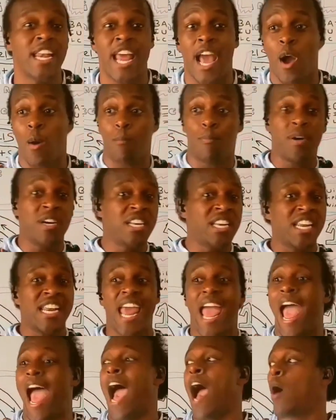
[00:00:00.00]
now, putting in
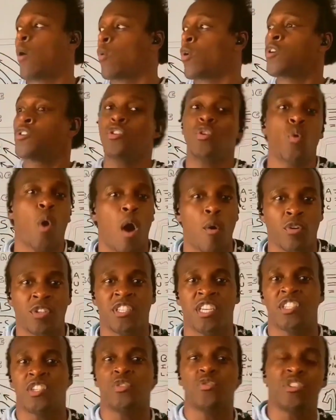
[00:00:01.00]
that hour or 2 hours
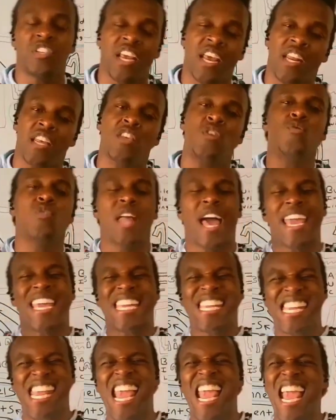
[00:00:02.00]
that you said, and you like,
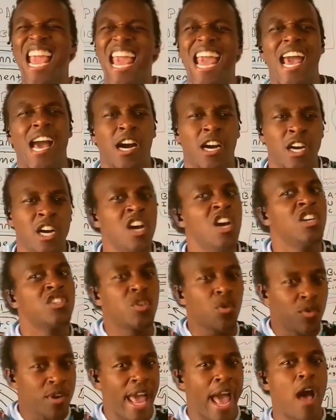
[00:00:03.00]
yeah. So
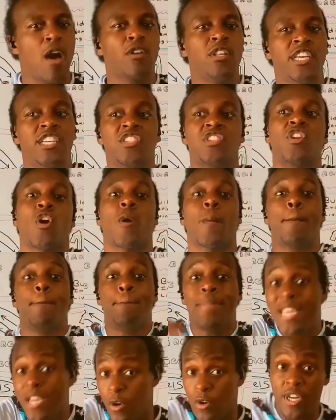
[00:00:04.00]
now let's start
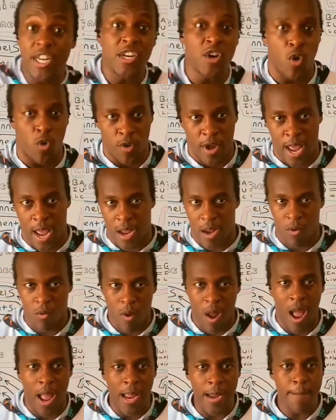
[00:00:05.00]
building on it,
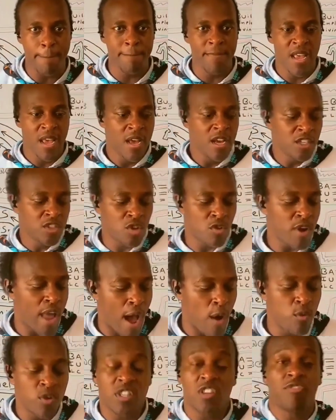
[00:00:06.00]
right? So
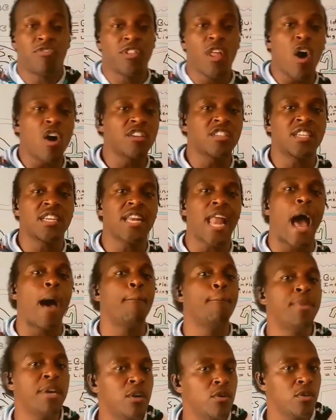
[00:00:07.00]
now with the flossing, I
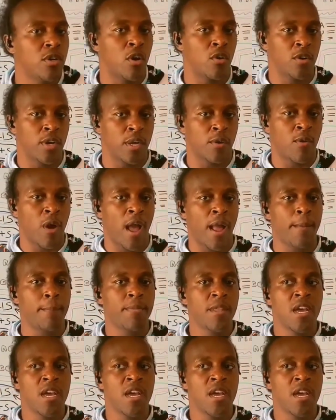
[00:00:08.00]
build on it, right?